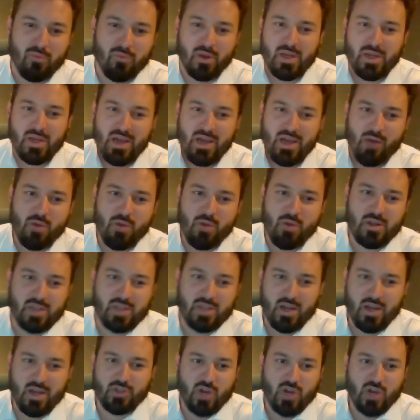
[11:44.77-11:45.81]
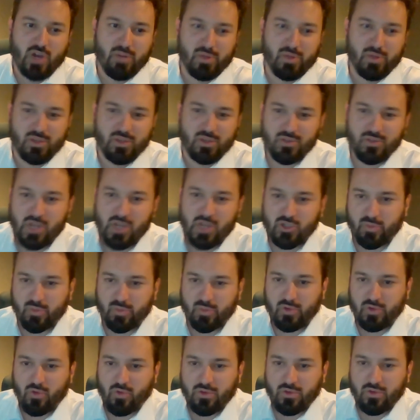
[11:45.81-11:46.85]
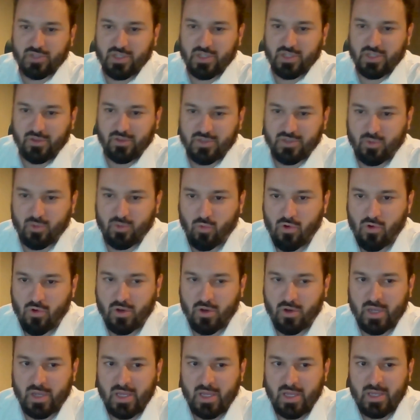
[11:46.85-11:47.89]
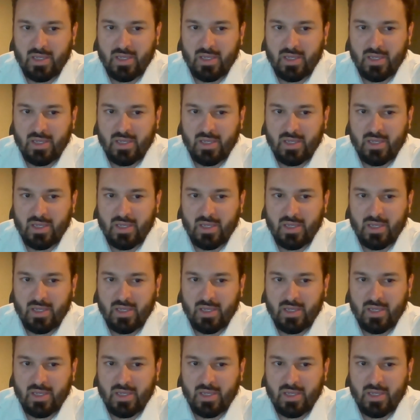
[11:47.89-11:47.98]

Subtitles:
But I wanted to kind of try to put those entrepreneurial skills to work.